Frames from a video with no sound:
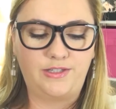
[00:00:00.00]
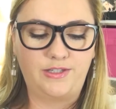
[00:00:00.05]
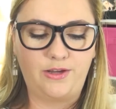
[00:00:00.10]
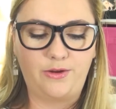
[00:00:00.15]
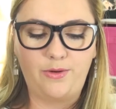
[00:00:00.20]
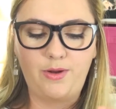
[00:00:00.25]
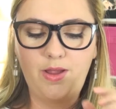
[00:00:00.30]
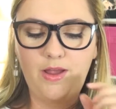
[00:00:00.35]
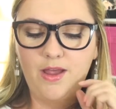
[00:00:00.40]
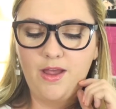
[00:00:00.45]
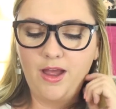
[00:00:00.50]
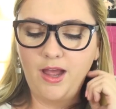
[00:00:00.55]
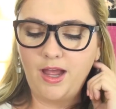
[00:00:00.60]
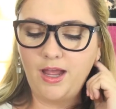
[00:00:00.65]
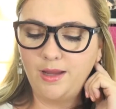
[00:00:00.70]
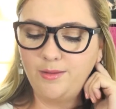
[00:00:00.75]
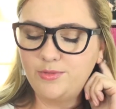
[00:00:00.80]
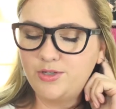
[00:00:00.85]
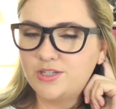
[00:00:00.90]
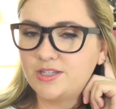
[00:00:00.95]
So
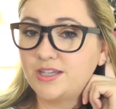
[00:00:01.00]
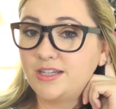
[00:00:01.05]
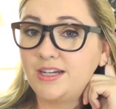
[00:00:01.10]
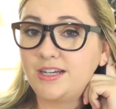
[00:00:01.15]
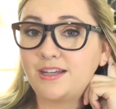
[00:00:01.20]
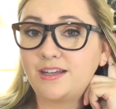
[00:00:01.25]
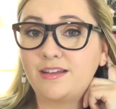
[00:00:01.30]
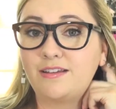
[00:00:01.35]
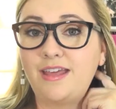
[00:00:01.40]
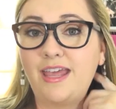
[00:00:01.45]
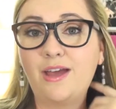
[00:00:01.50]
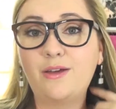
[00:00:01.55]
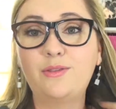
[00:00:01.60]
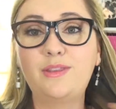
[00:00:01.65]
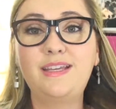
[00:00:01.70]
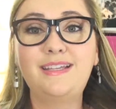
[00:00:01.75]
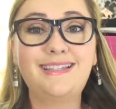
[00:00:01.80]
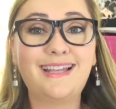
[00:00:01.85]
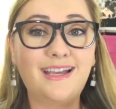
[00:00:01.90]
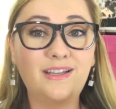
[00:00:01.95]
I'm just gonna count
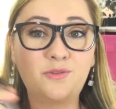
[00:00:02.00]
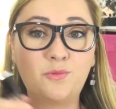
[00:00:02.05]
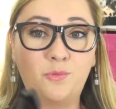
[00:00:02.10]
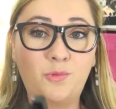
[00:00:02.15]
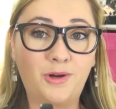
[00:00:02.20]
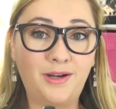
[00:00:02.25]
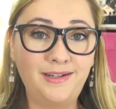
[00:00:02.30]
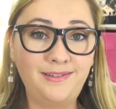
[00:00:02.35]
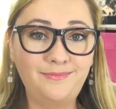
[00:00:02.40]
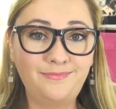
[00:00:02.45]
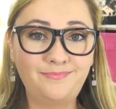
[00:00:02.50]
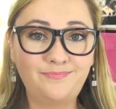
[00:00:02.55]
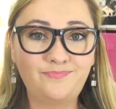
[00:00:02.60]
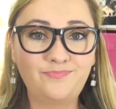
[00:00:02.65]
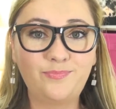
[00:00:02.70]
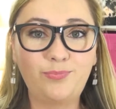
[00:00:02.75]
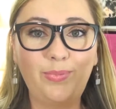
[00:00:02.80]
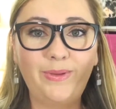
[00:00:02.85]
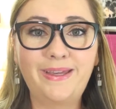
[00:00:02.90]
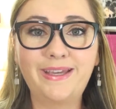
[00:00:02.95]
these as one
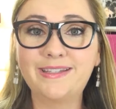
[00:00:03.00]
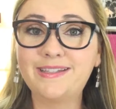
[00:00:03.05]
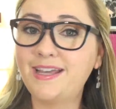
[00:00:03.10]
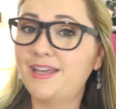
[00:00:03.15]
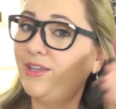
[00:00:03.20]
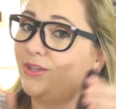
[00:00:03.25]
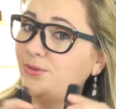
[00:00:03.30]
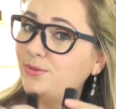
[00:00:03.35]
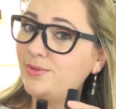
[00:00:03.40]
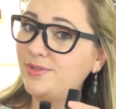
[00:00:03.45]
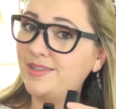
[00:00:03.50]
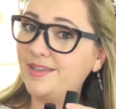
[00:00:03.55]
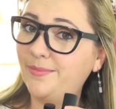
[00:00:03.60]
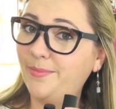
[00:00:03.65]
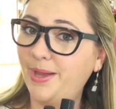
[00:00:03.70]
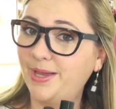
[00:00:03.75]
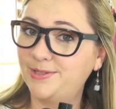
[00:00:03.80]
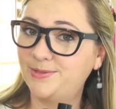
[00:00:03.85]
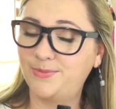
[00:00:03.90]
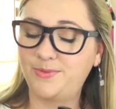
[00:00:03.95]
because I use
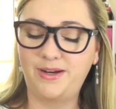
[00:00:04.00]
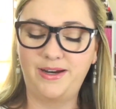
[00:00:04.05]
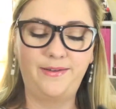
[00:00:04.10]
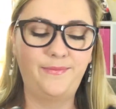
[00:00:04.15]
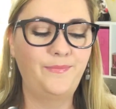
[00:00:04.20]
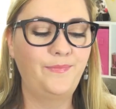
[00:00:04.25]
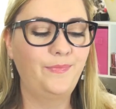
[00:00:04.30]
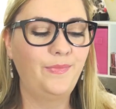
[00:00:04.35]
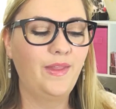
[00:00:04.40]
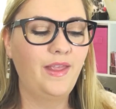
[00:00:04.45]
them as one.